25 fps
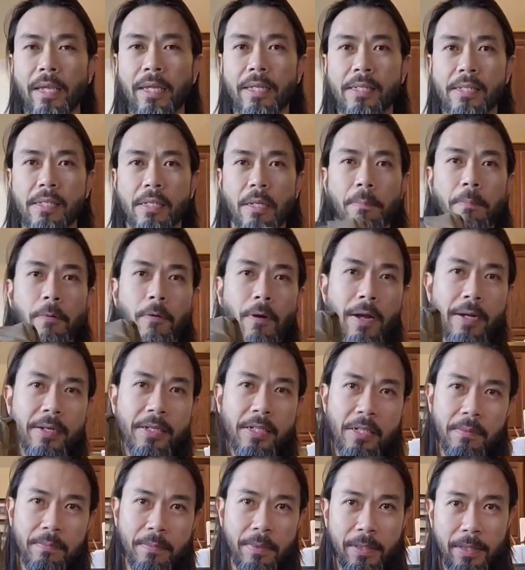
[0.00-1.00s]
It's
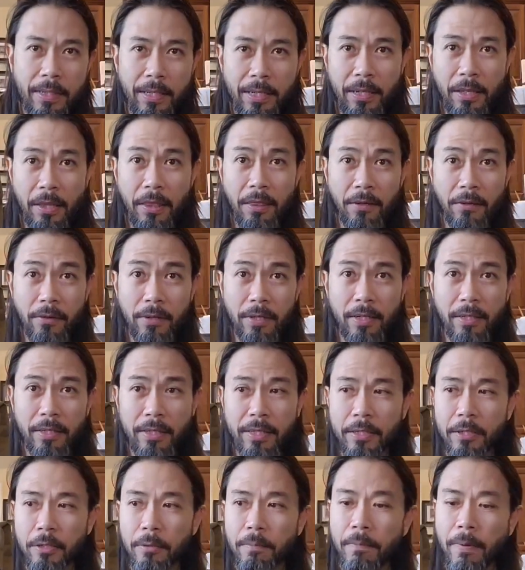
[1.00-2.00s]
approximately a
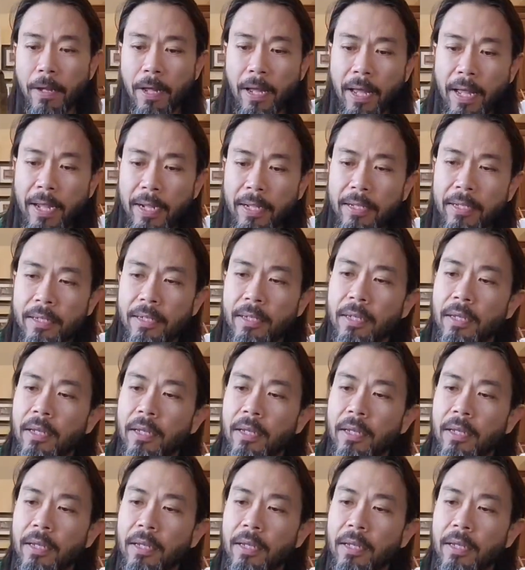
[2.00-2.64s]
30-liter bag.